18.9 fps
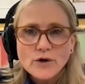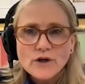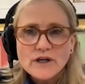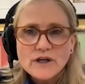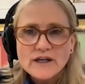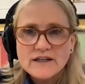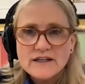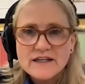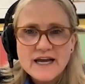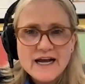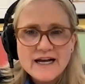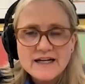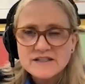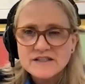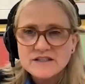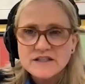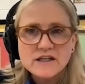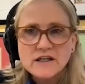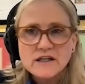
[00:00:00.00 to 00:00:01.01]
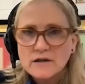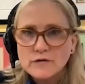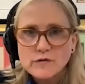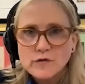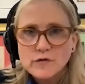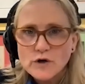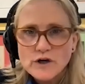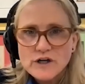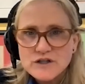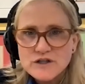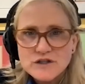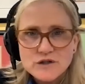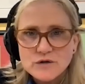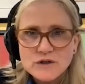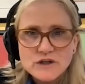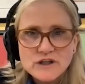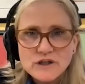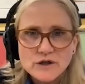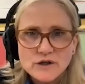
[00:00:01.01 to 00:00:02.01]
in casting in 42
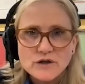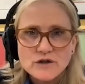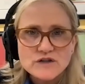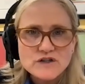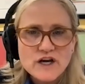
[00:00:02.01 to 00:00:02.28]
years.